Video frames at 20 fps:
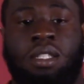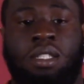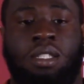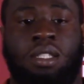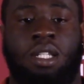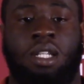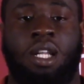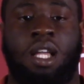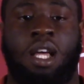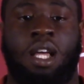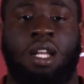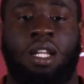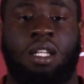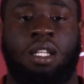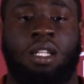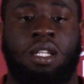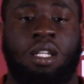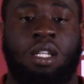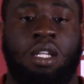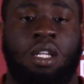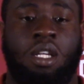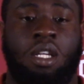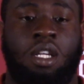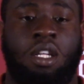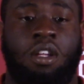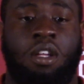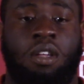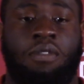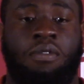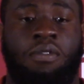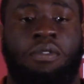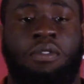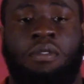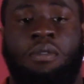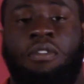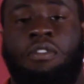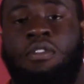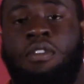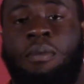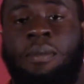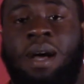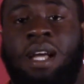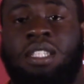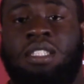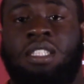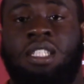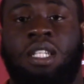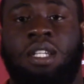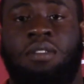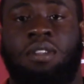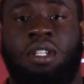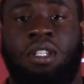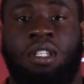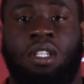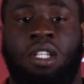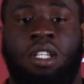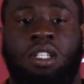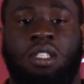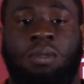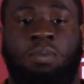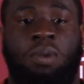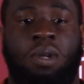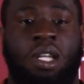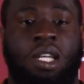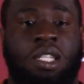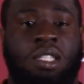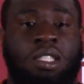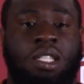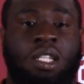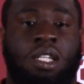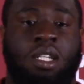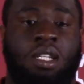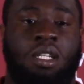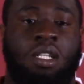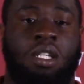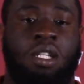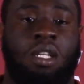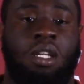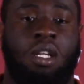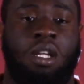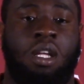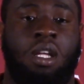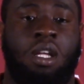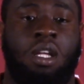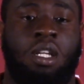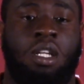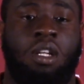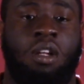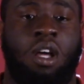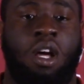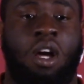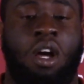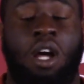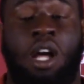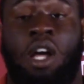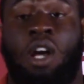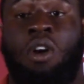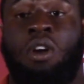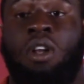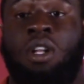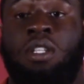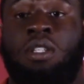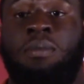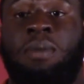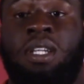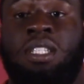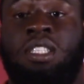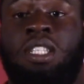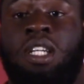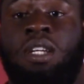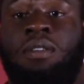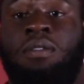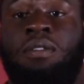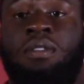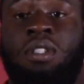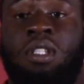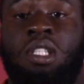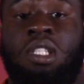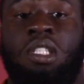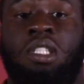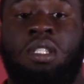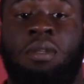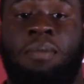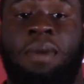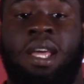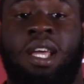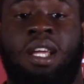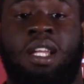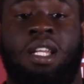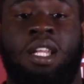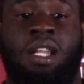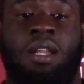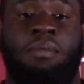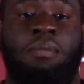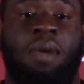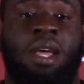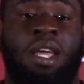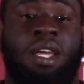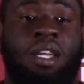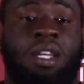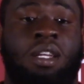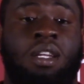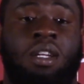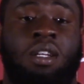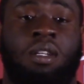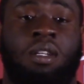There's a lot of, you know, even for myself, there's plays that, you know, I owed it to myself to make, didn't make.